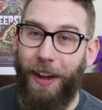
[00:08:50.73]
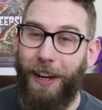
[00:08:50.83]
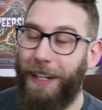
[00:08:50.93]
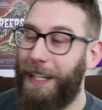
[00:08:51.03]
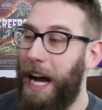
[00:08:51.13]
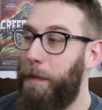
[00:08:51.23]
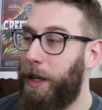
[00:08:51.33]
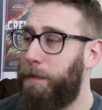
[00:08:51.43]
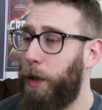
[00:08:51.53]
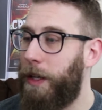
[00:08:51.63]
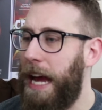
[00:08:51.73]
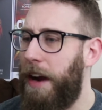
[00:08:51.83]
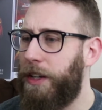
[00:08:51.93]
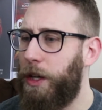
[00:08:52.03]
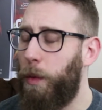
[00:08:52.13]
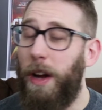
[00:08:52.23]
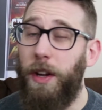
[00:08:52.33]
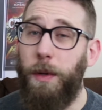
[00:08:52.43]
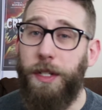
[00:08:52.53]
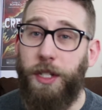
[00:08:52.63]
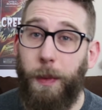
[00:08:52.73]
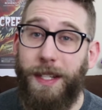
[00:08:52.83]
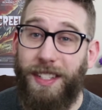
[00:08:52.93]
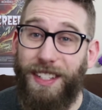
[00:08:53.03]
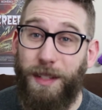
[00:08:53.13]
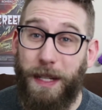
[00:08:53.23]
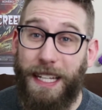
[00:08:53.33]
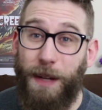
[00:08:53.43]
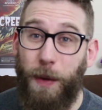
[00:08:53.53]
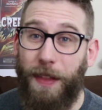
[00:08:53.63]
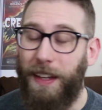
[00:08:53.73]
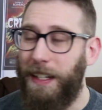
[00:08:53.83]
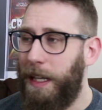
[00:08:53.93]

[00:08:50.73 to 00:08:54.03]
a comic book character, one who is twisted to begin with,